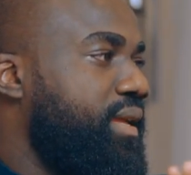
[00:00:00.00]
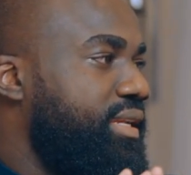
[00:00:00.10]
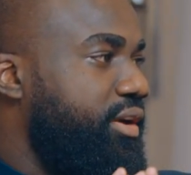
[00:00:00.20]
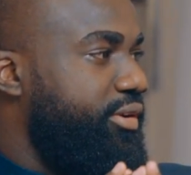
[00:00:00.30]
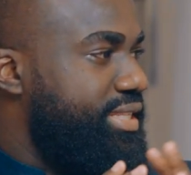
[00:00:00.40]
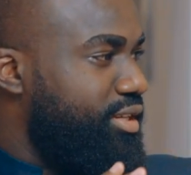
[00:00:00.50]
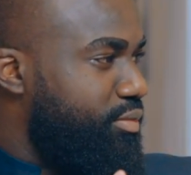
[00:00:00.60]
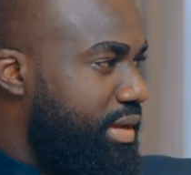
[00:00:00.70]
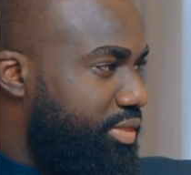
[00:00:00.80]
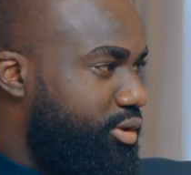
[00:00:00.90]
the retail
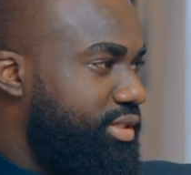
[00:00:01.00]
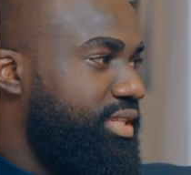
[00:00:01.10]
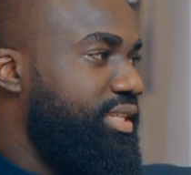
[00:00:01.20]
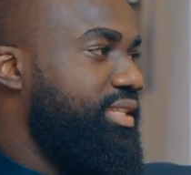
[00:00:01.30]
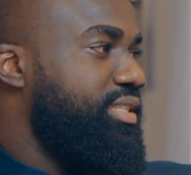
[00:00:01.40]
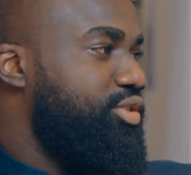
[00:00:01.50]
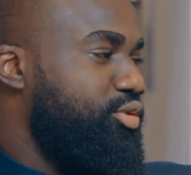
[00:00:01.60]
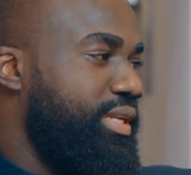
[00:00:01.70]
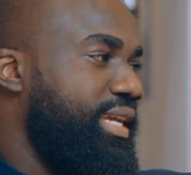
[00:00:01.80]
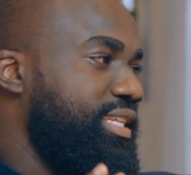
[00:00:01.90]
method to the